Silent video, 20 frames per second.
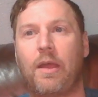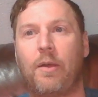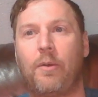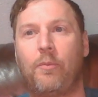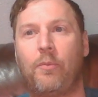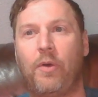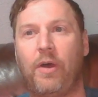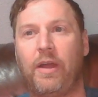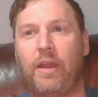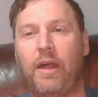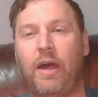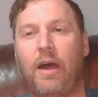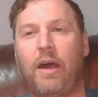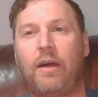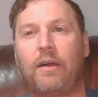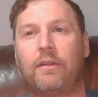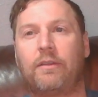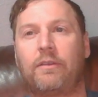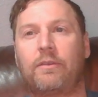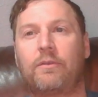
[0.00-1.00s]
But,
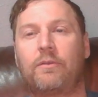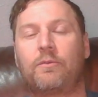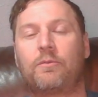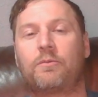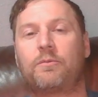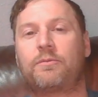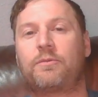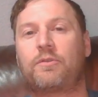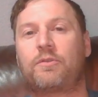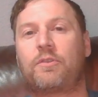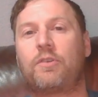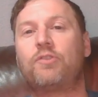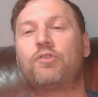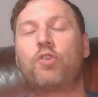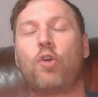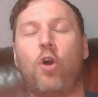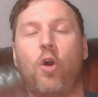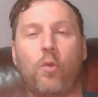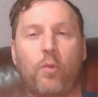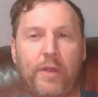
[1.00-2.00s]
uh,
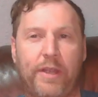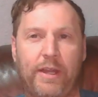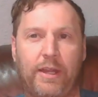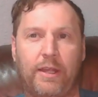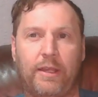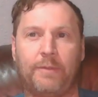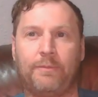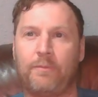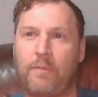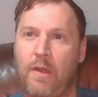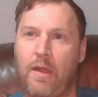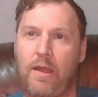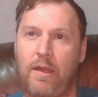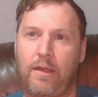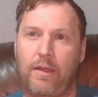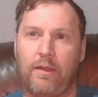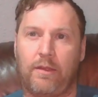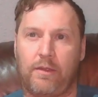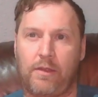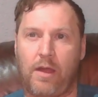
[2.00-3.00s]
control reading,
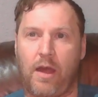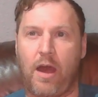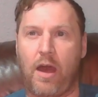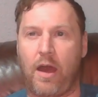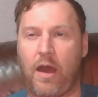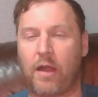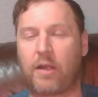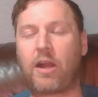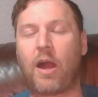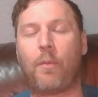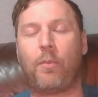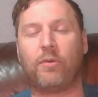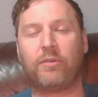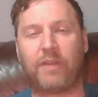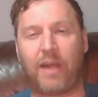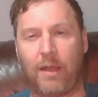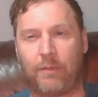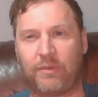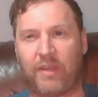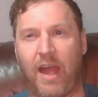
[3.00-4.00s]
uh, a couple
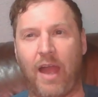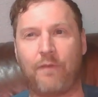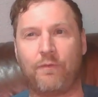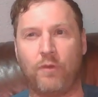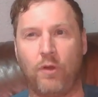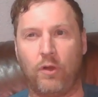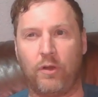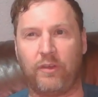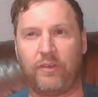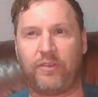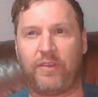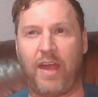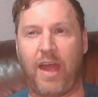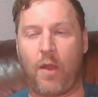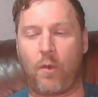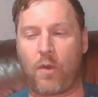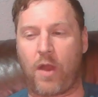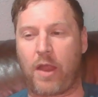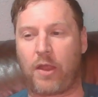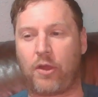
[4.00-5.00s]
times I've noticed
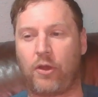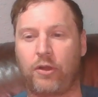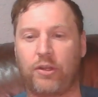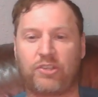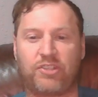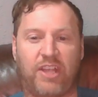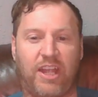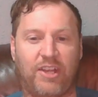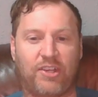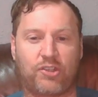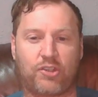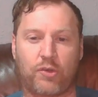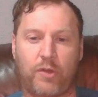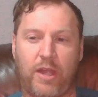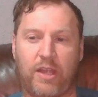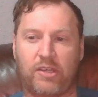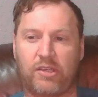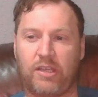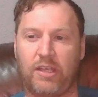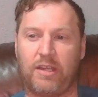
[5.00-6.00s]
that where I go to change
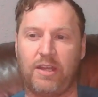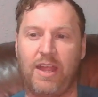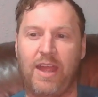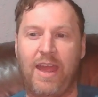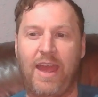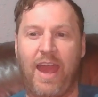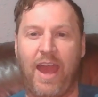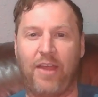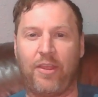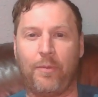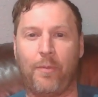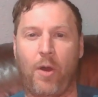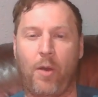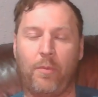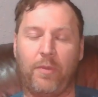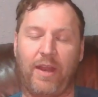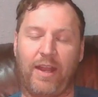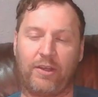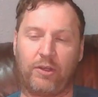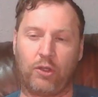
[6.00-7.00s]
direction and the
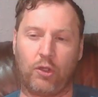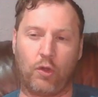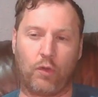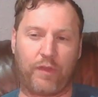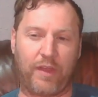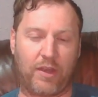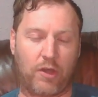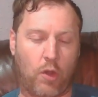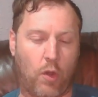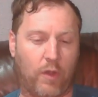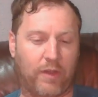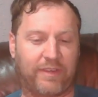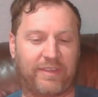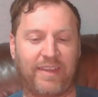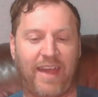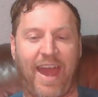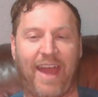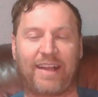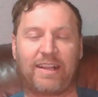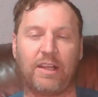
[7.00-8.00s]
moment I do, they know
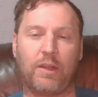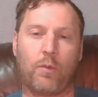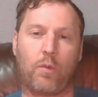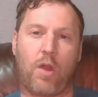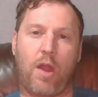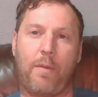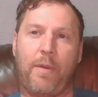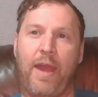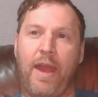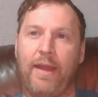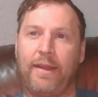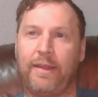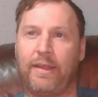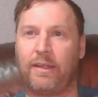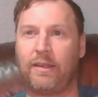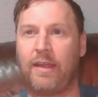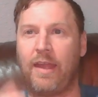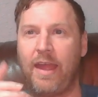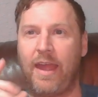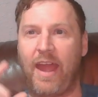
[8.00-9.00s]
exactly where I'm
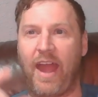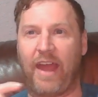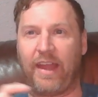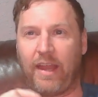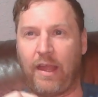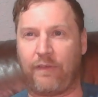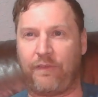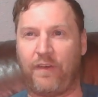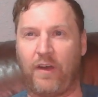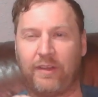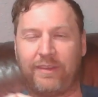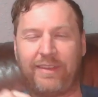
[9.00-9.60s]
heading. And I felt